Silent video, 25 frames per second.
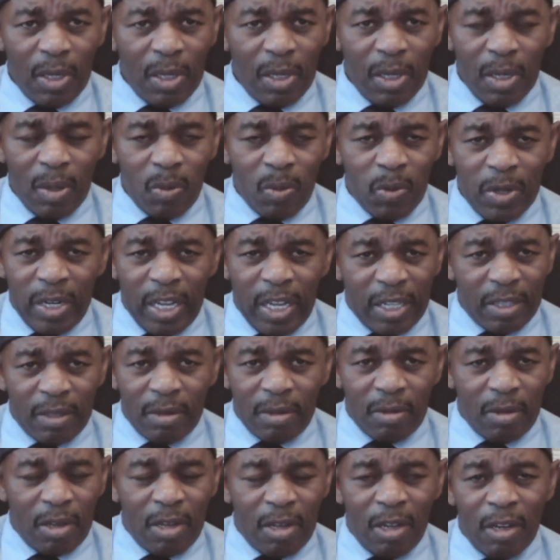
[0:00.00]
we're not
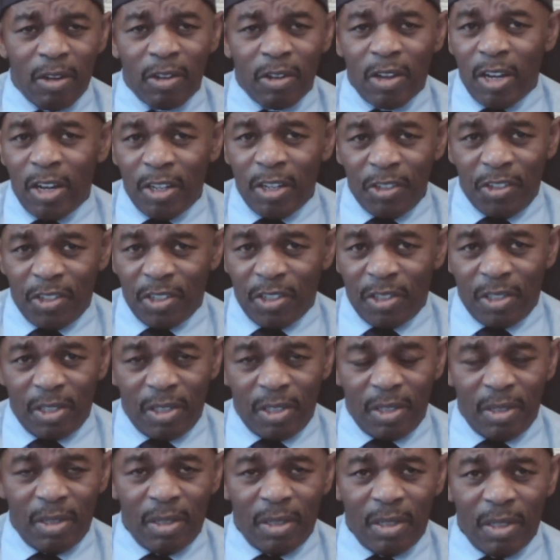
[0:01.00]
color
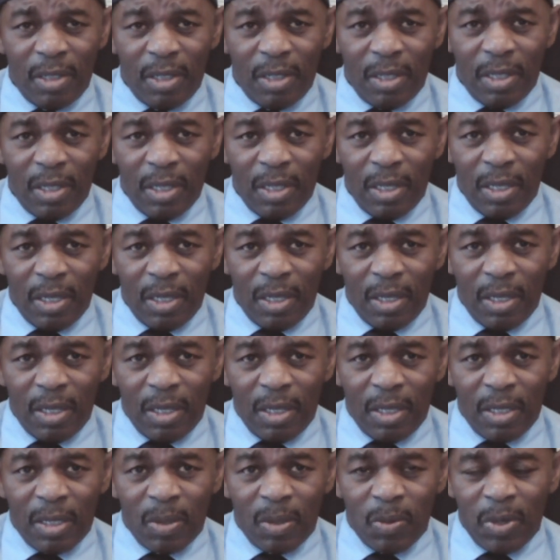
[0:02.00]
conscious.
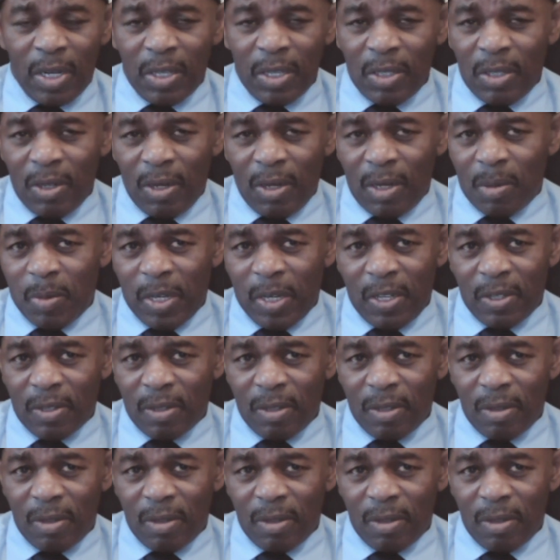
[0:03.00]
So when I talk about